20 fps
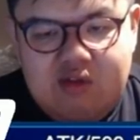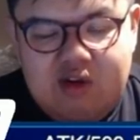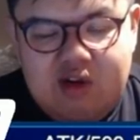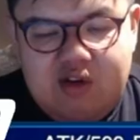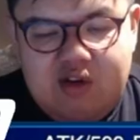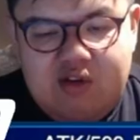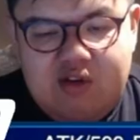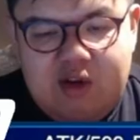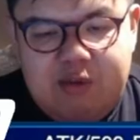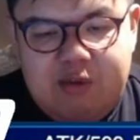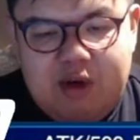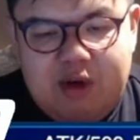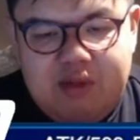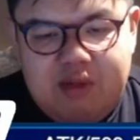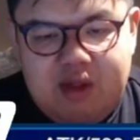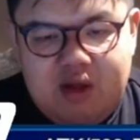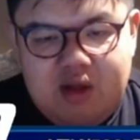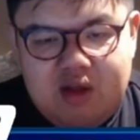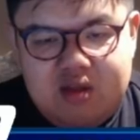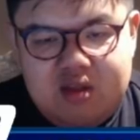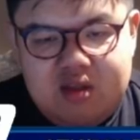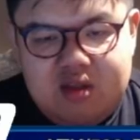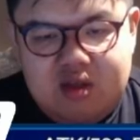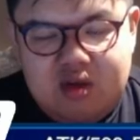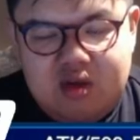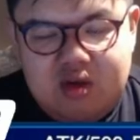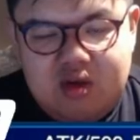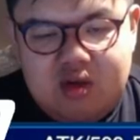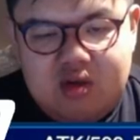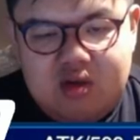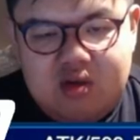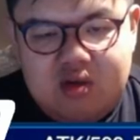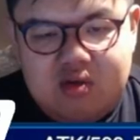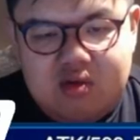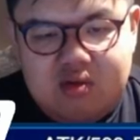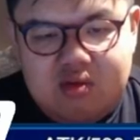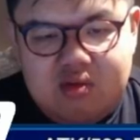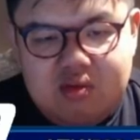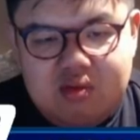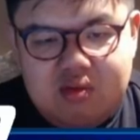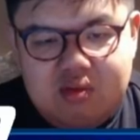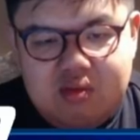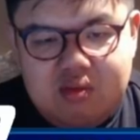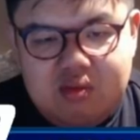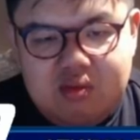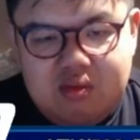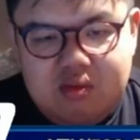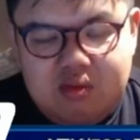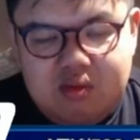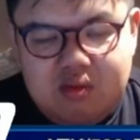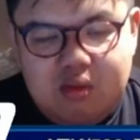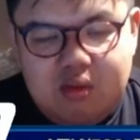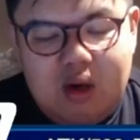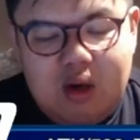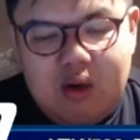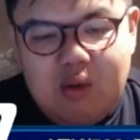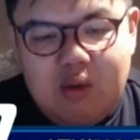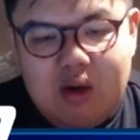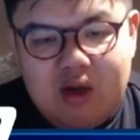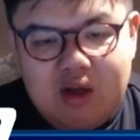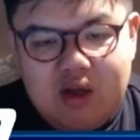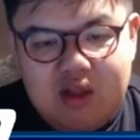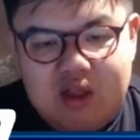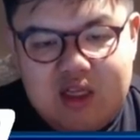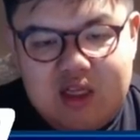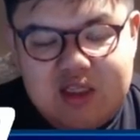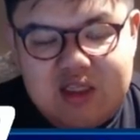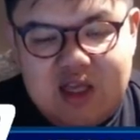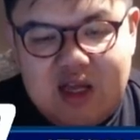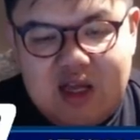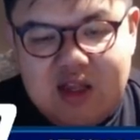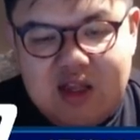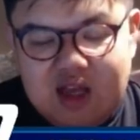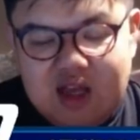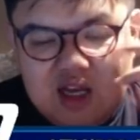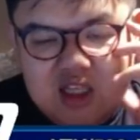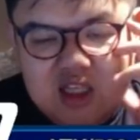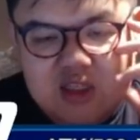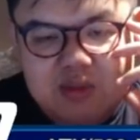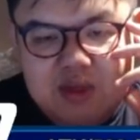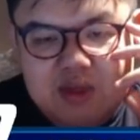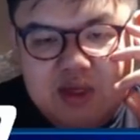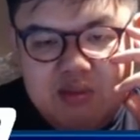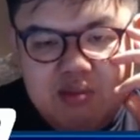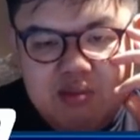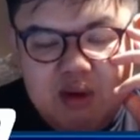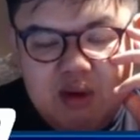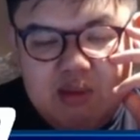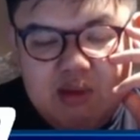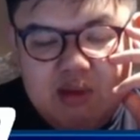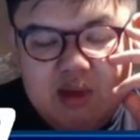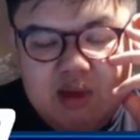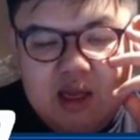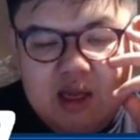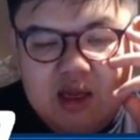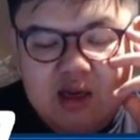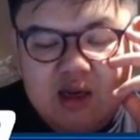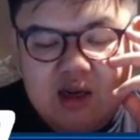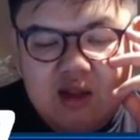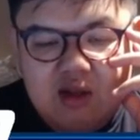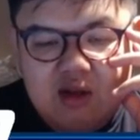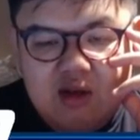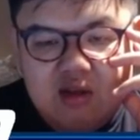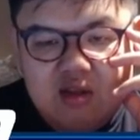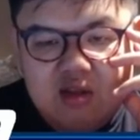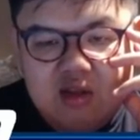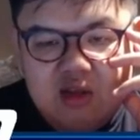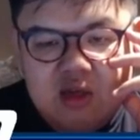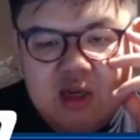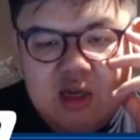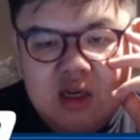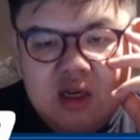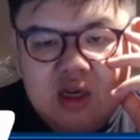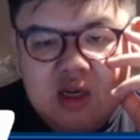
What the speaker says: If I pop the onslaught... What could these other cards be? Probably like another onslaught?